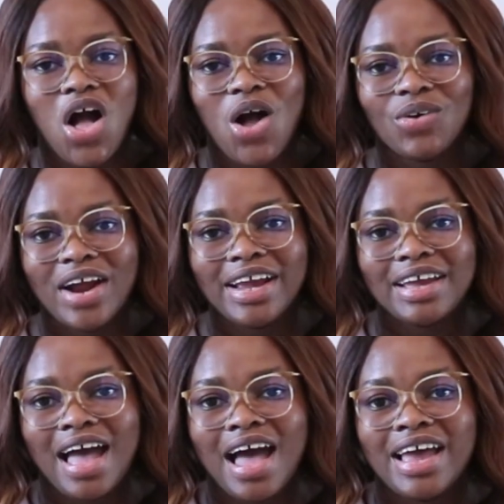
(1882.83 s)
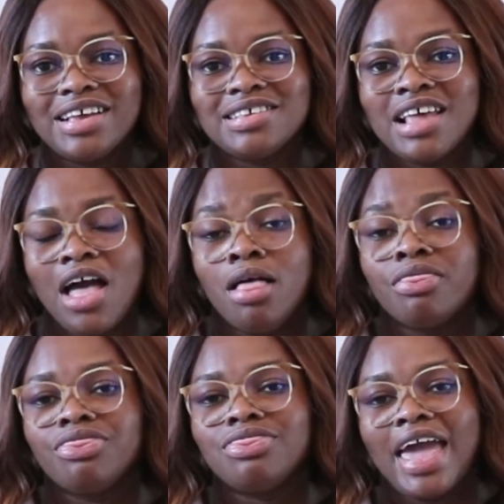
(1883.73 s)
All right, guys.
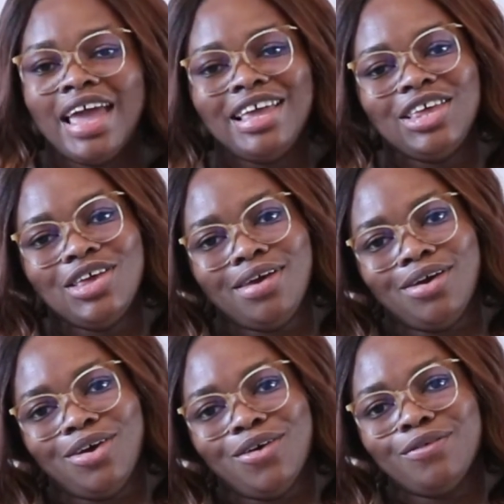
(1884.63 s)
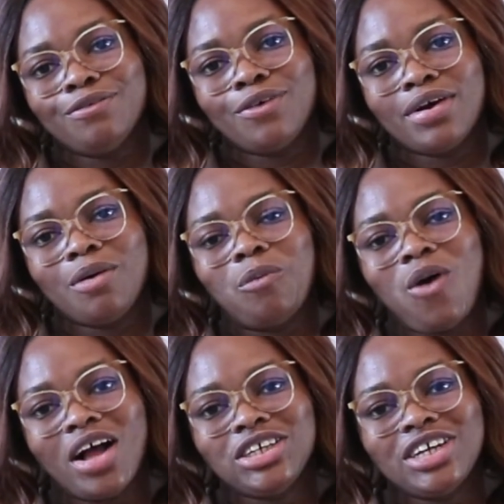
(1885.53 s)
Thank you for
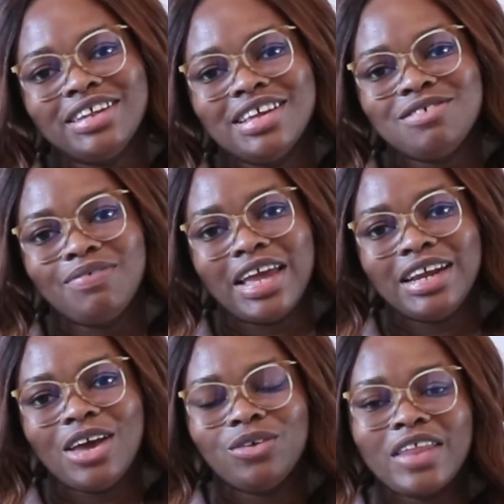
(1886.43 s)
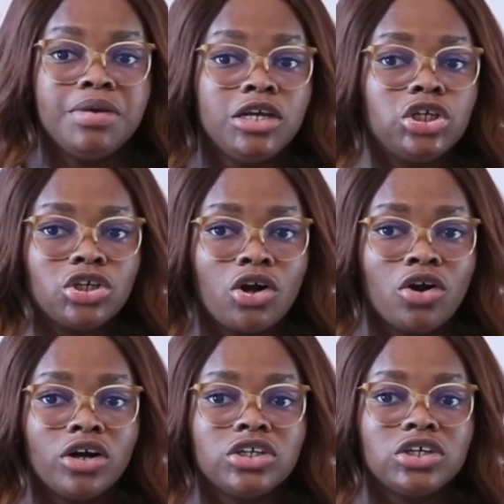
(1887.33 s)
watching this video. Be
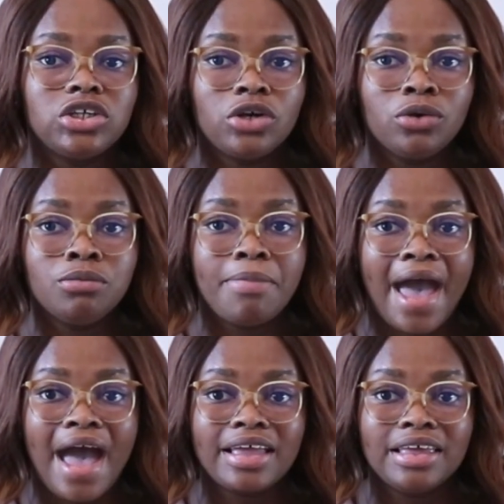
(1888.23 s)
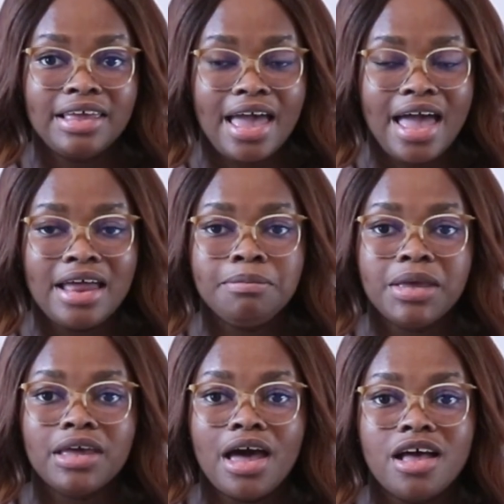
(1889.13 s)
sure to tune back again,
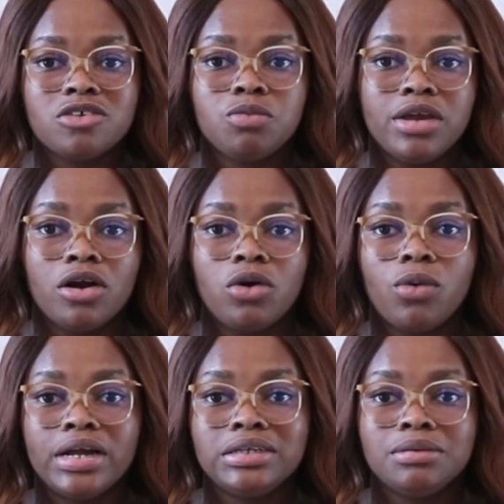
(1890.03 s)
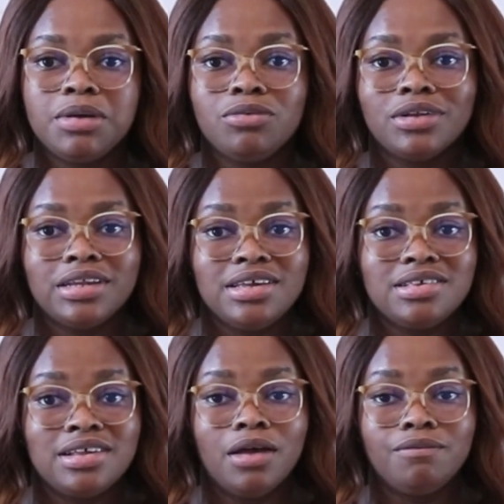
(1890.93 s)
because we are going to be
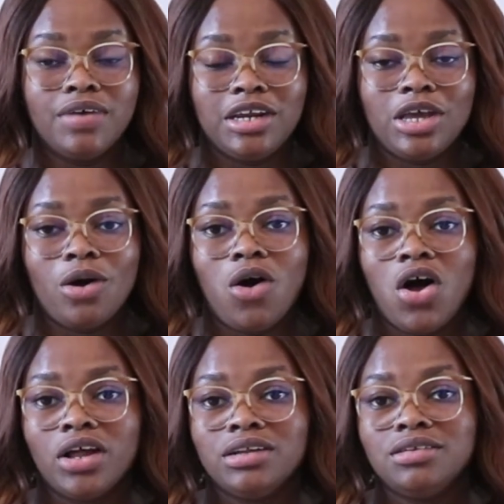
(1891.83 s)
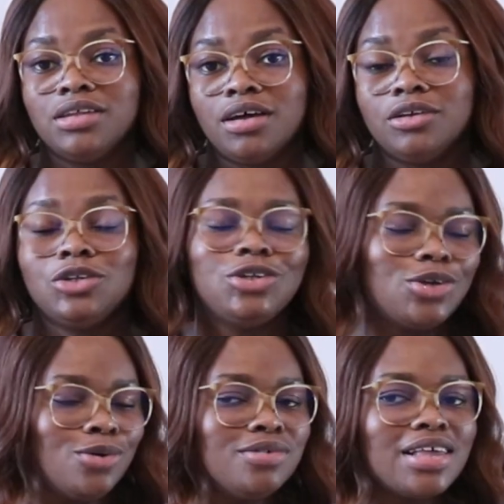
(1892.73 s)
releasing a video on the
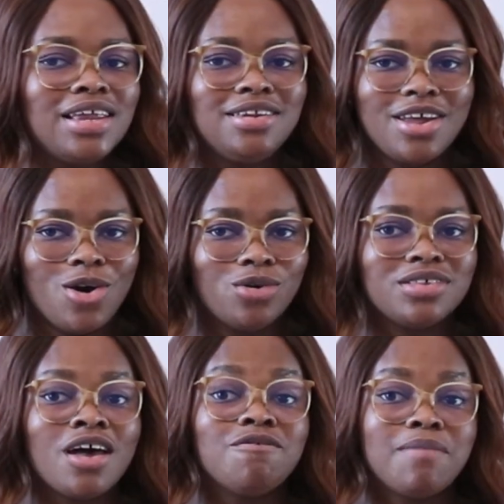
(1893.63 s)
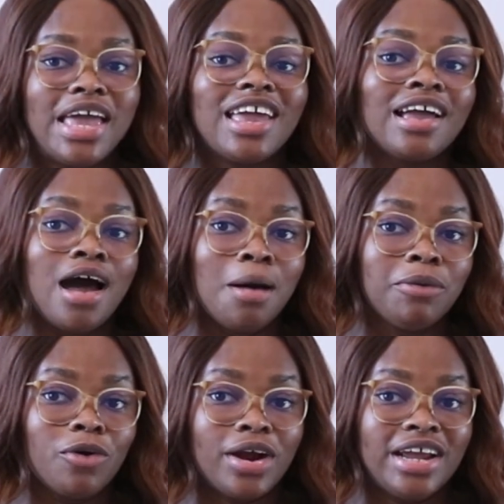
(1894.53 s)
do's and don'ts of making
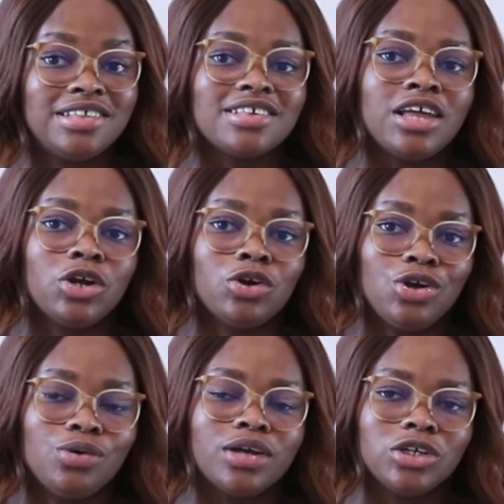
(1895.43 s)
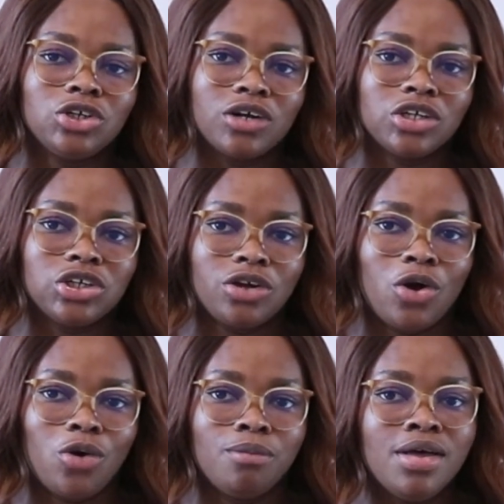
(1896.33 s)
upgrades in your new construction
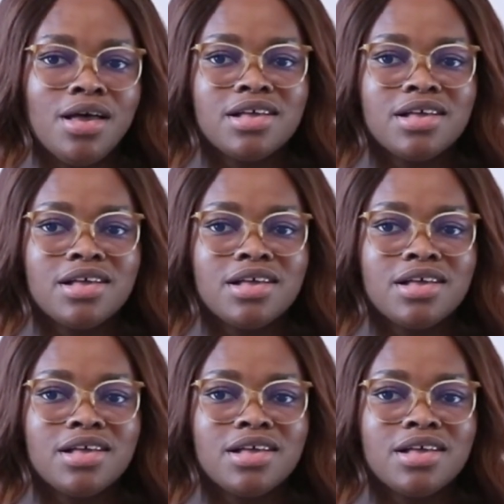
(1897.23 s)
home.